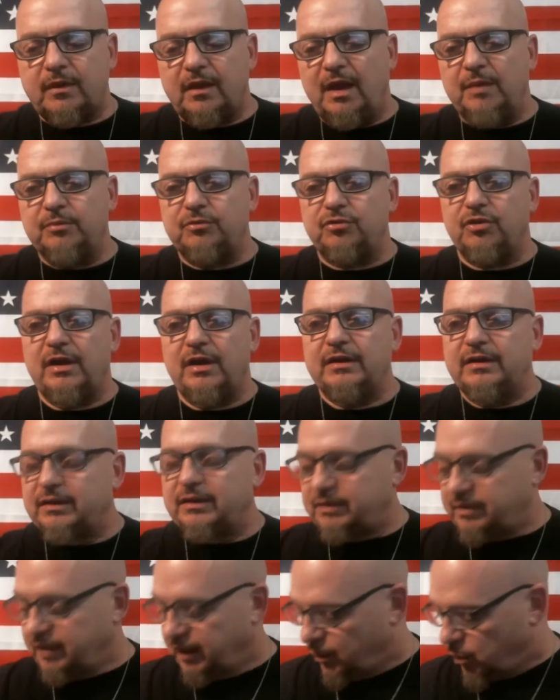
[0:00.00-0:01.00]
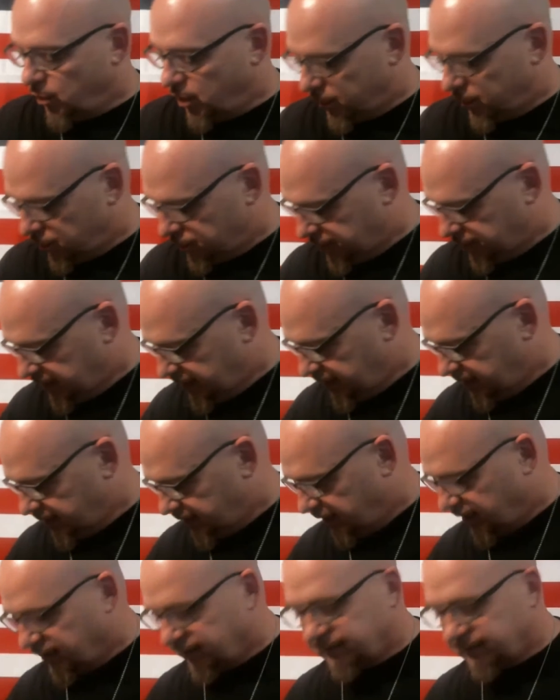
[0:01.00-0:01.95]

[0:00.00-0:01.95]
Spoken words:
I'm trying to think what would be.